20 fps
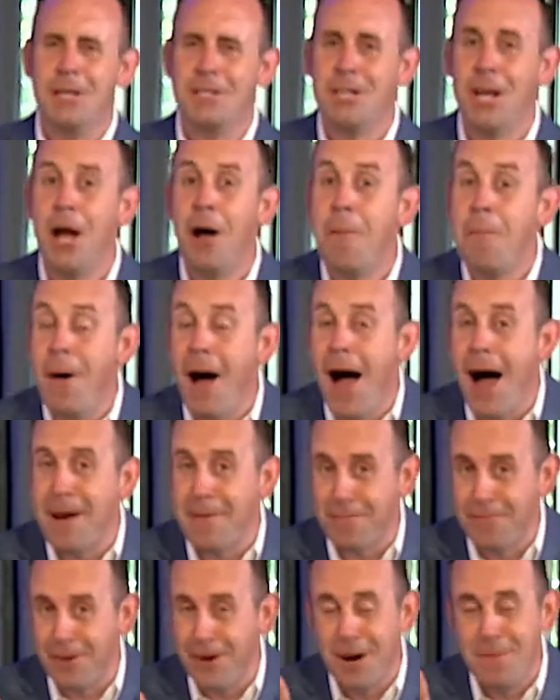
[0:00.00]
tell
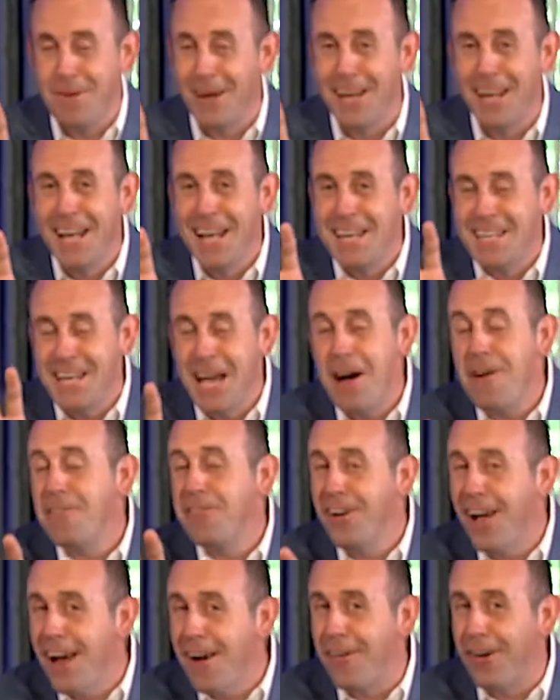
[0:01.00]
Potiphar, tell
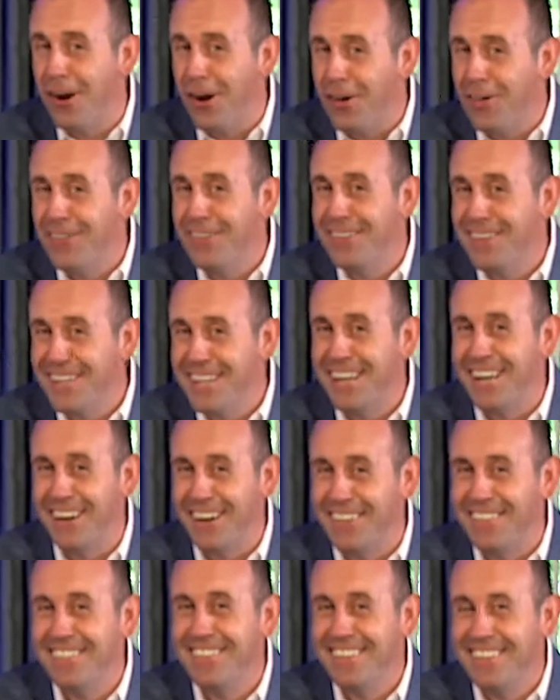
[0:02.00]
Pharaoh,
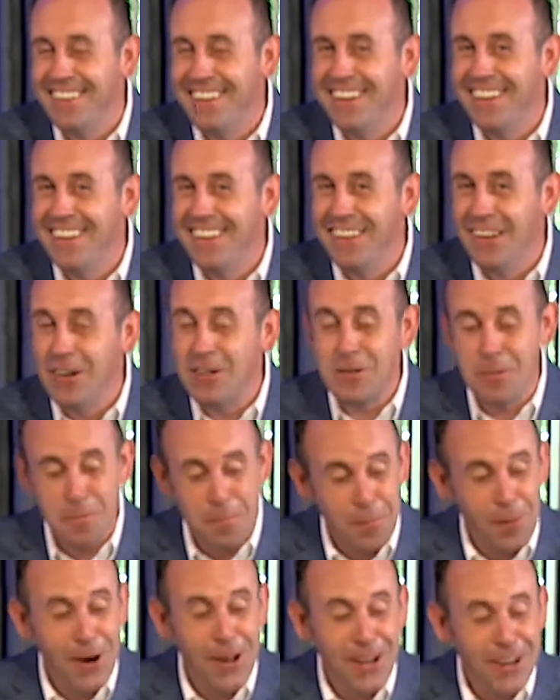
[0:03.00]
there's a
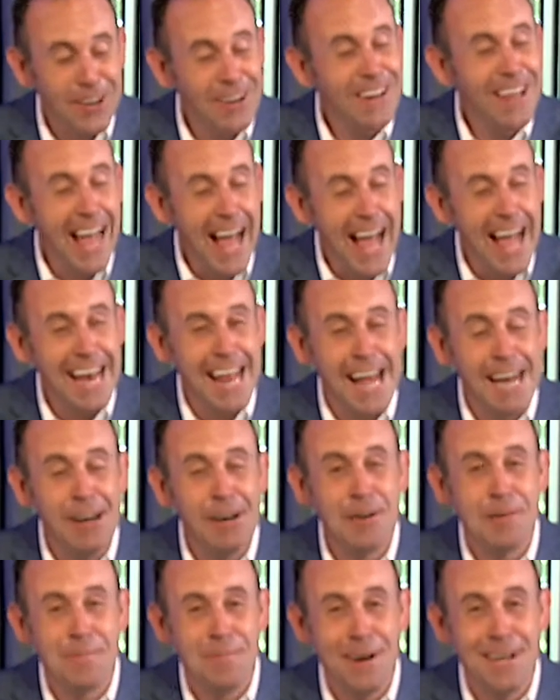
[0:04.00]
pretty good guy down
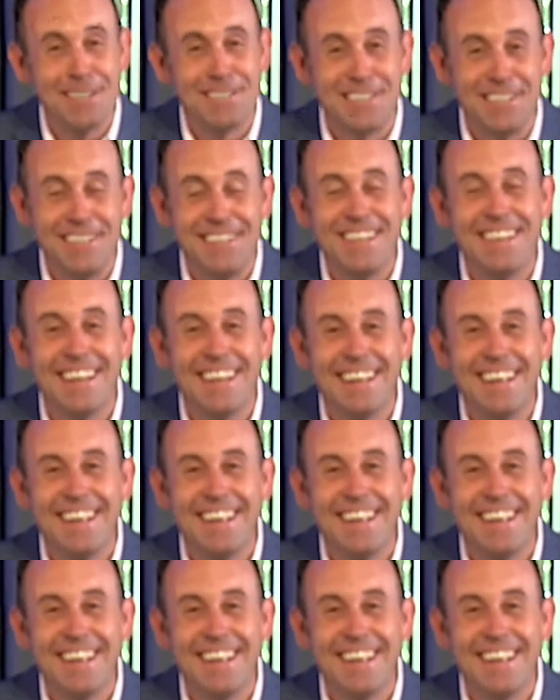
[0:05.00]
here in the prison.